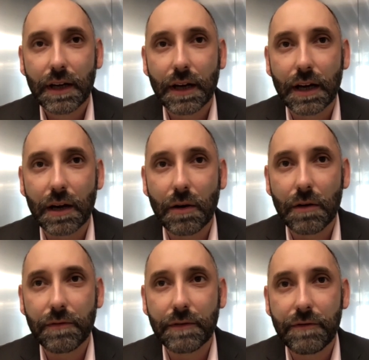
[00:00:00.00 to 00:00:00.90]

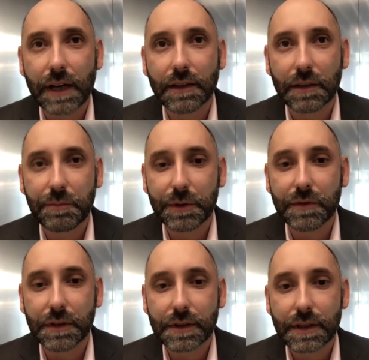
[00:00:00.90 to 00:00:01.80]
the final
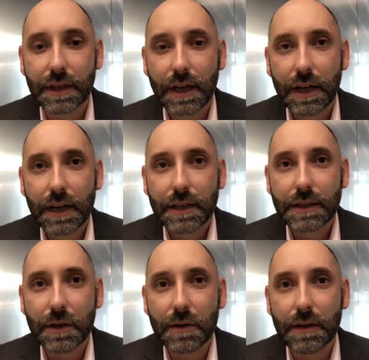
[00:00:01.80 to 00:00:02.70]
approvals.
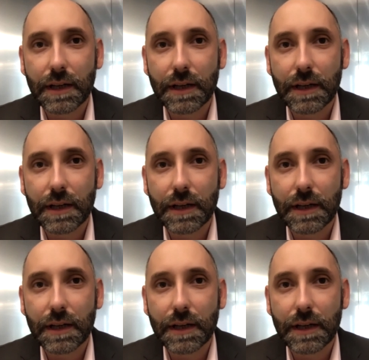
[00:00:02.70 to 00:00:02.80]
So